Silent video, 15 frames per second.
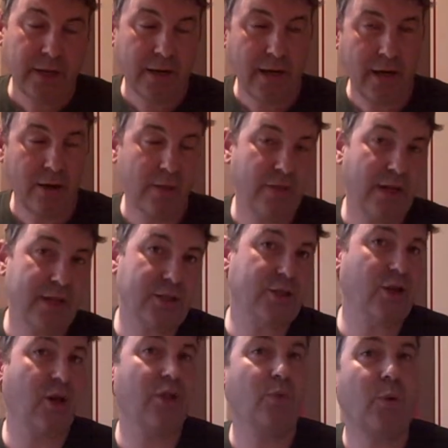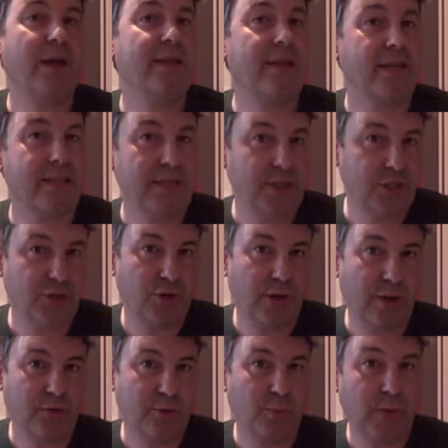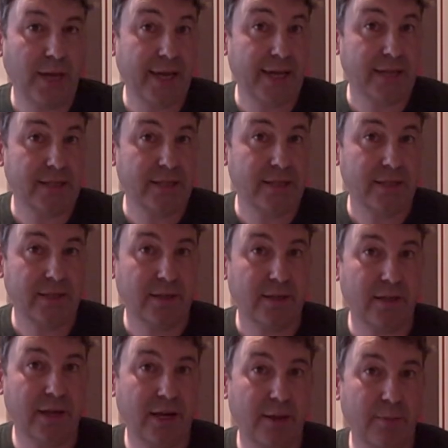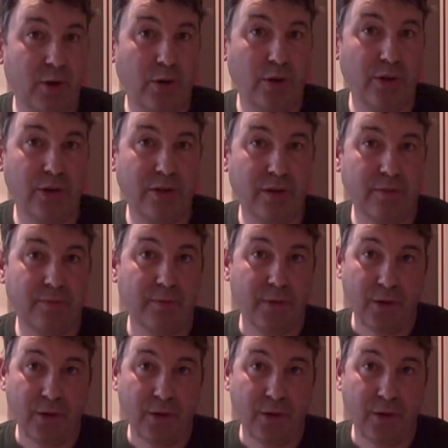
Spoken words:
Now that's not the way they teach you how to play it on other